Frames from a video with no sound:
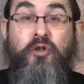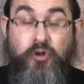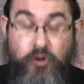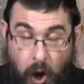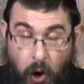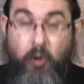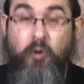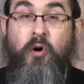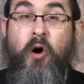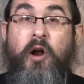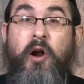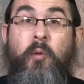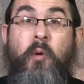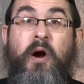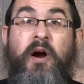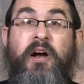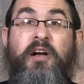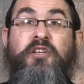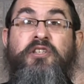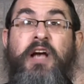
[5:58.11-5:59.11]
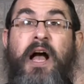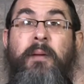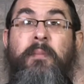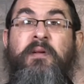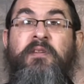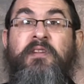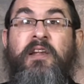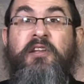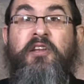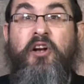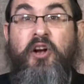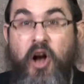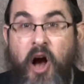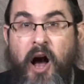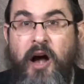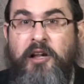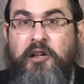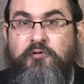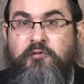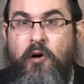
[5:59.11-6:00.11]
don't go to work on Shabbos, let the
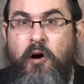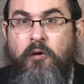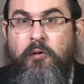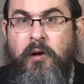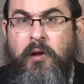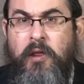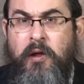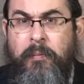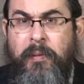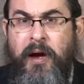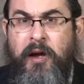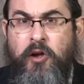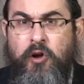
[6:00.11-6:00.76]
cards fall over the mayor,